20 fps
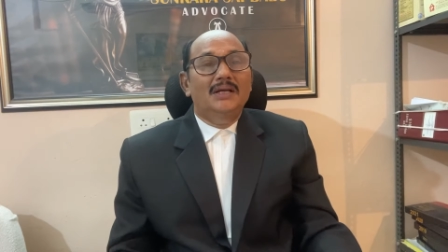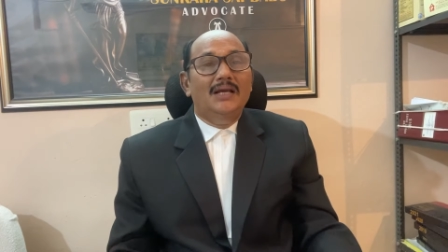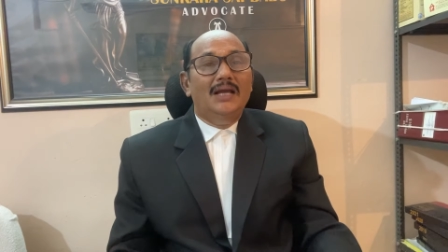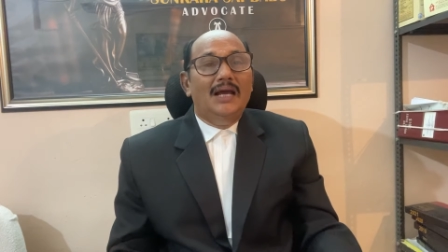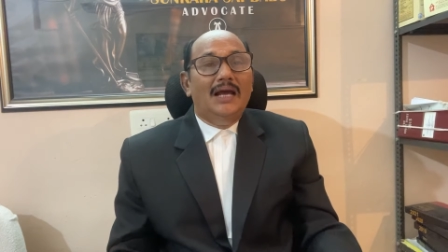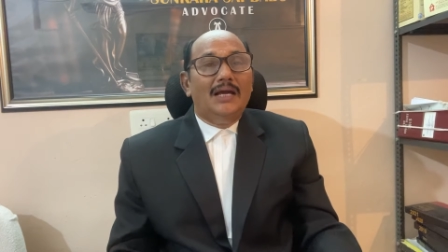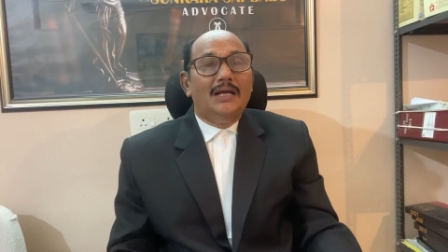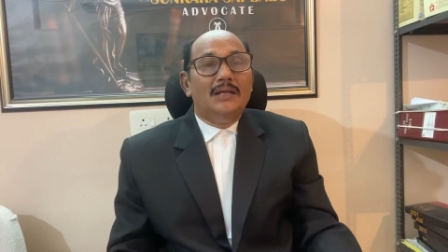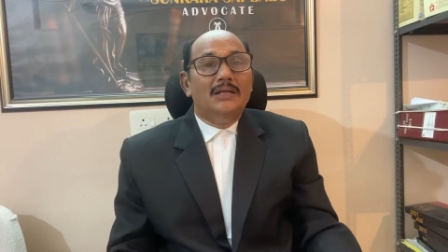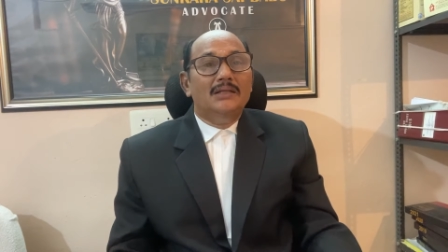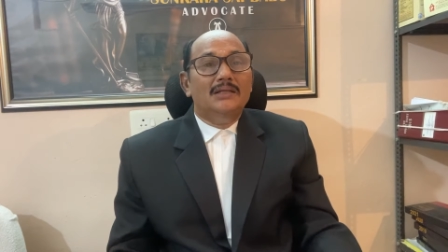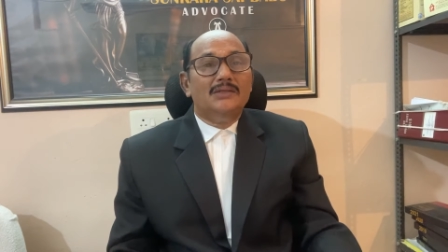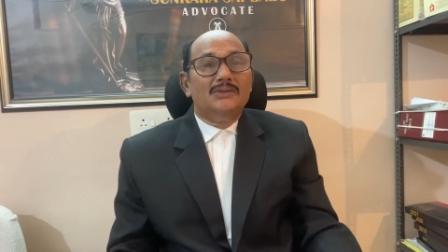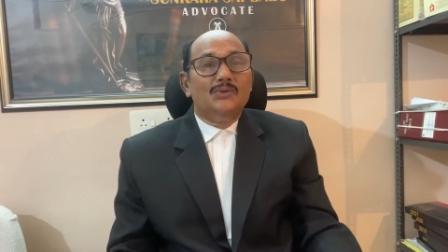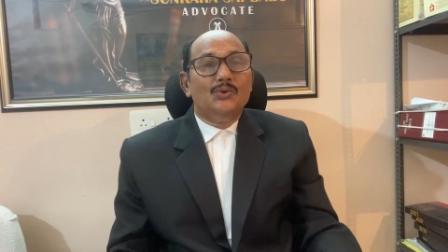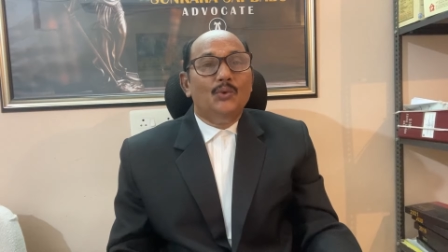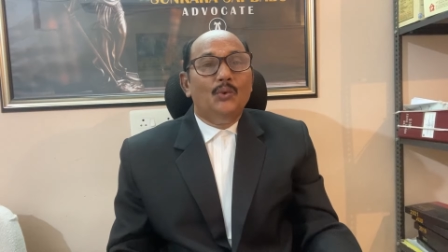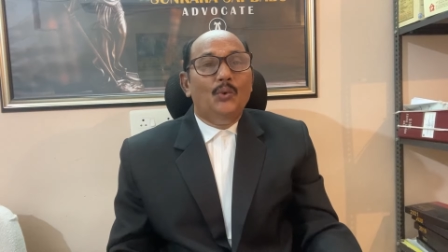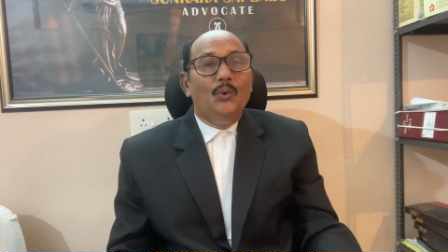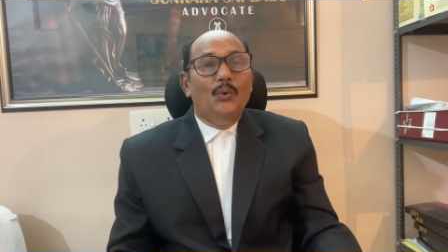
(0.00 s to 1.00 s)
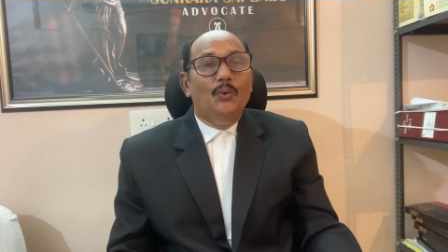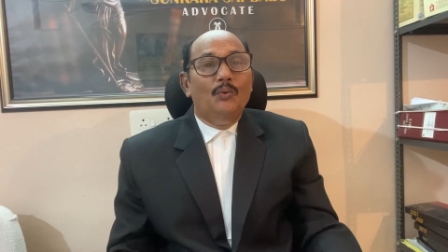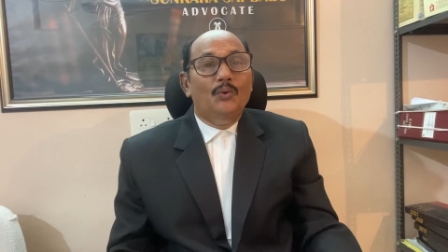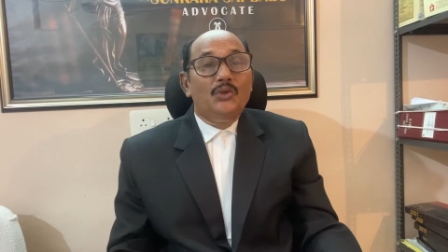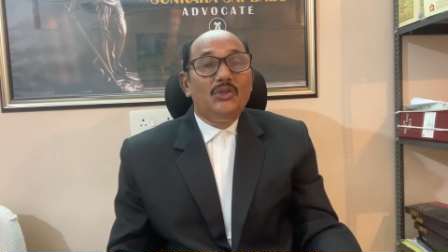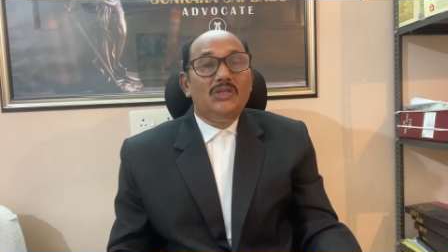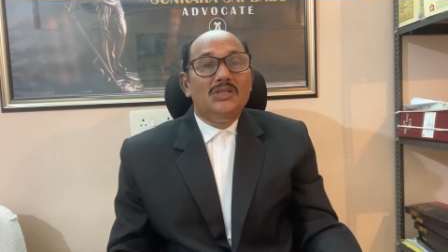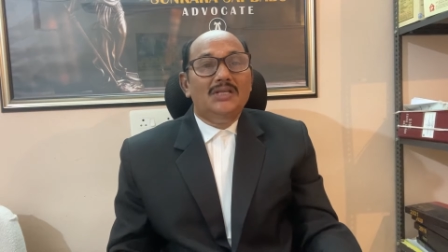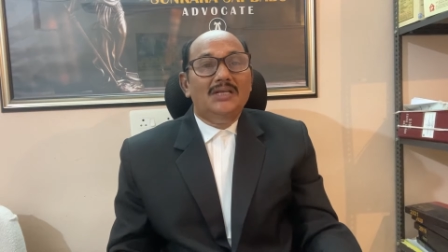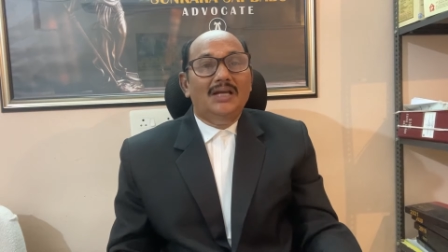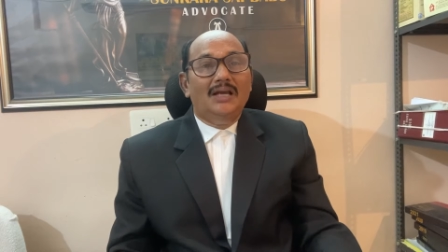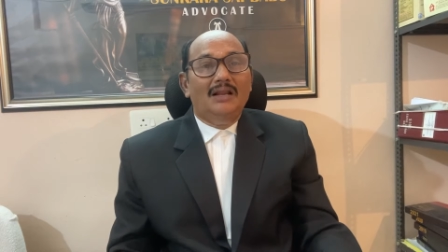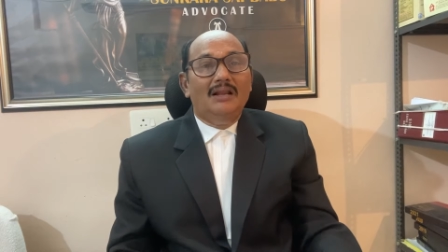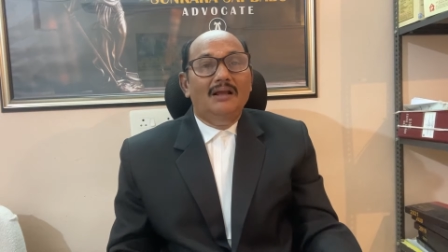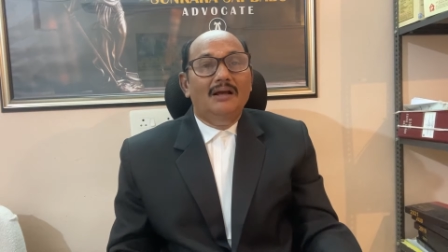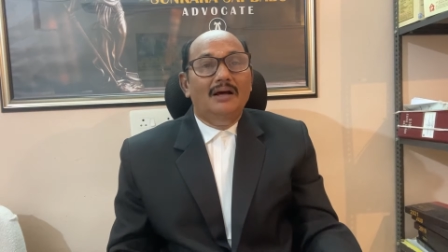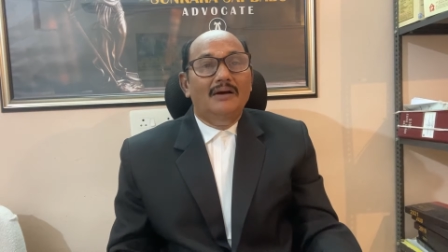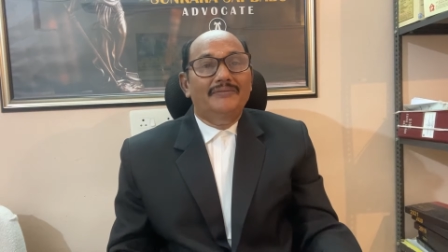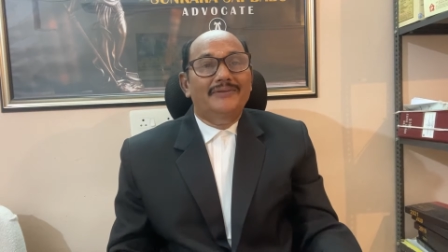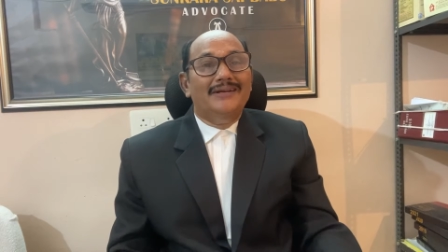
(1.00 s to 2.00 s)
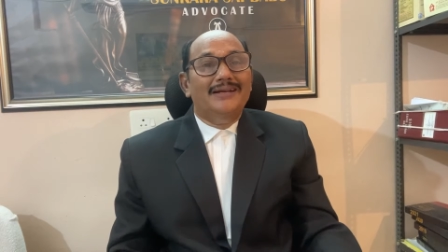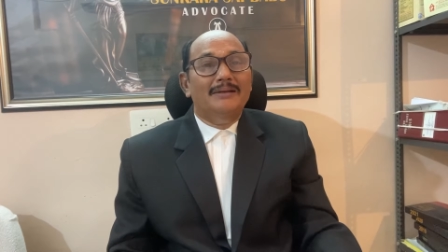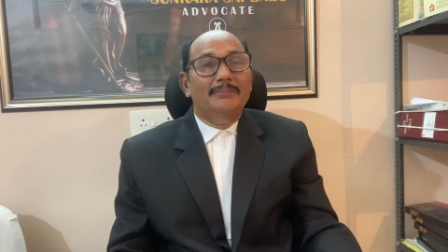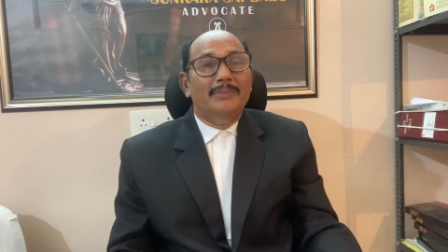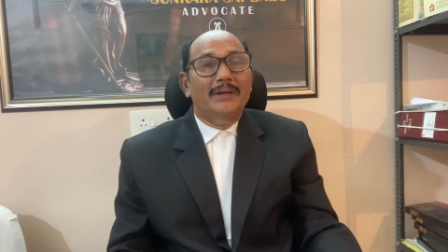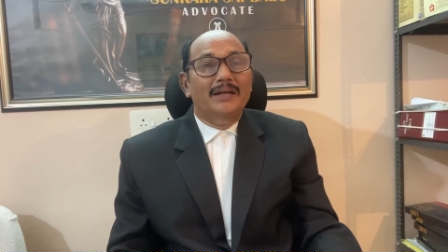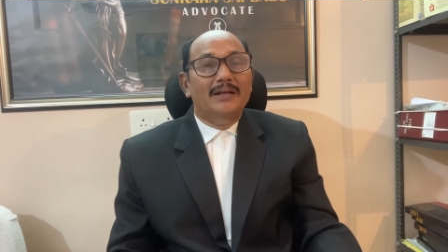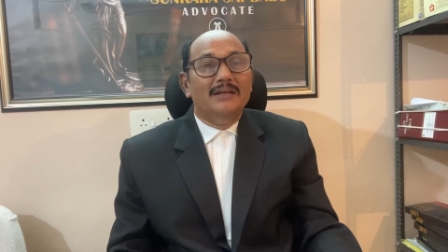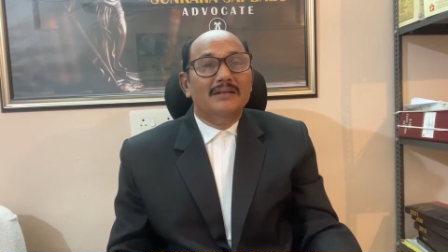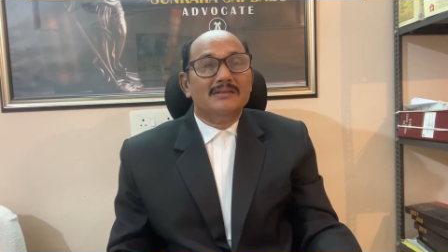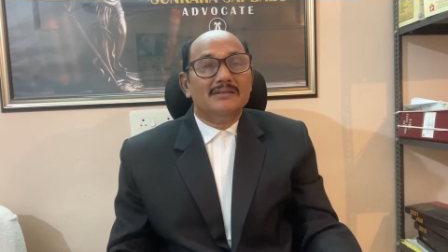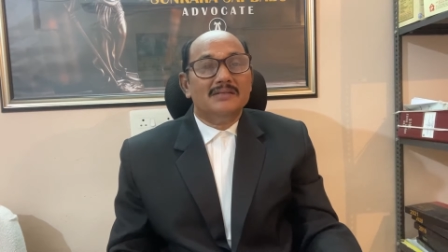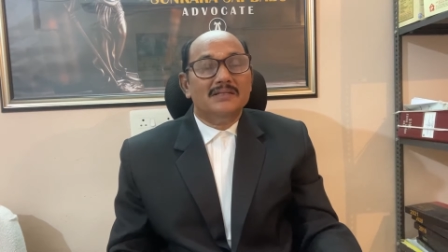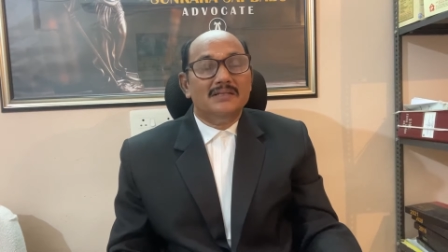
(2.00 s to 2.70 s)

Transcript: as to which year of independence,